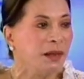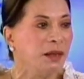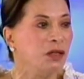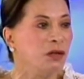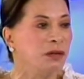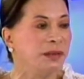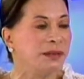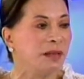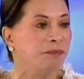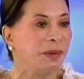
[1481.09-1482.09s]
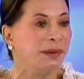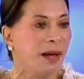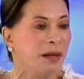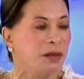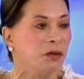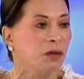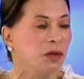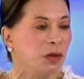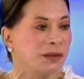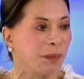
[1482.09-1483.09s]
You know, this can be done, you know,
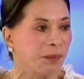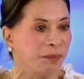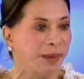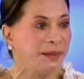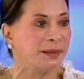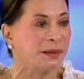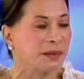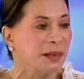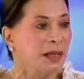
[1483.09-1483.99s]
on a separate basis.